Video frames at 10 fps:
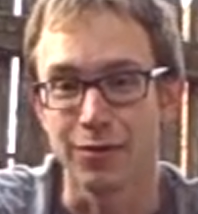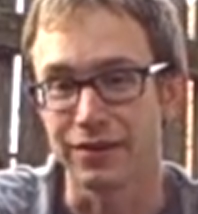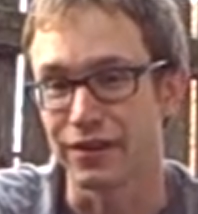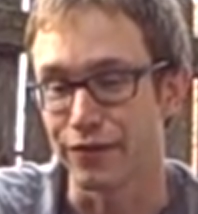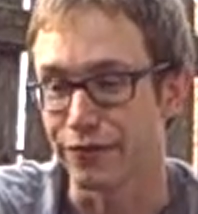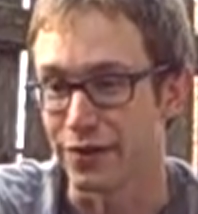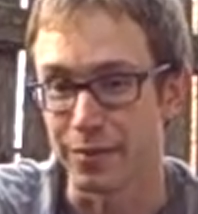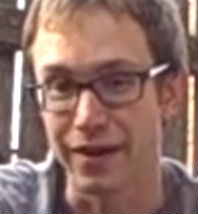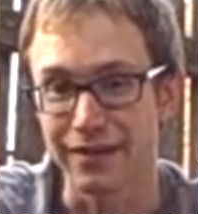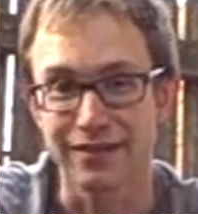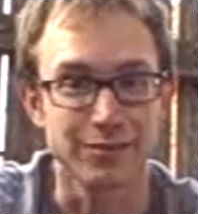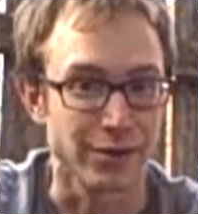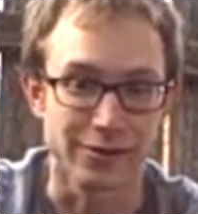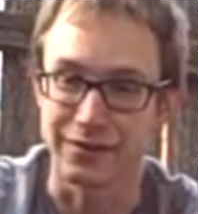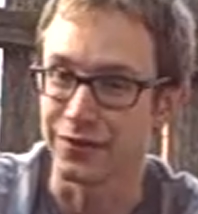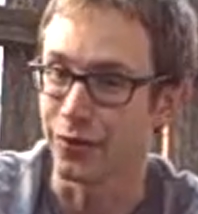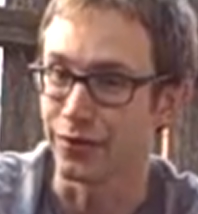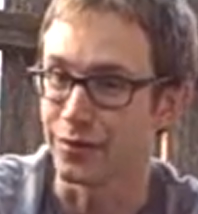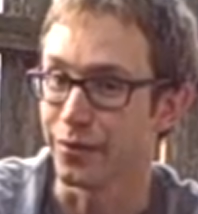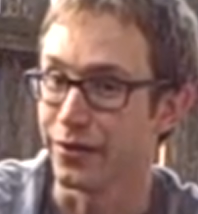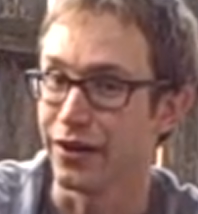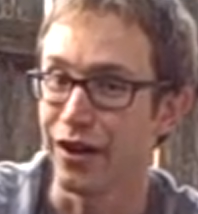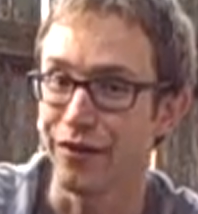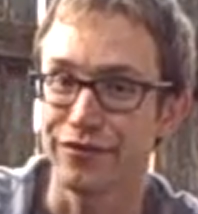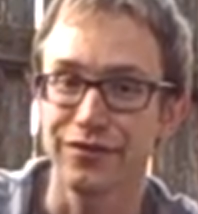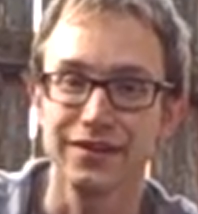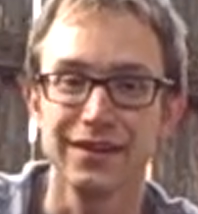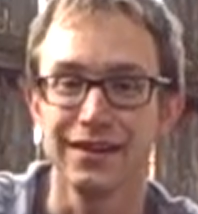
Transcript: Watch out for the pests, but you can totally pull it off.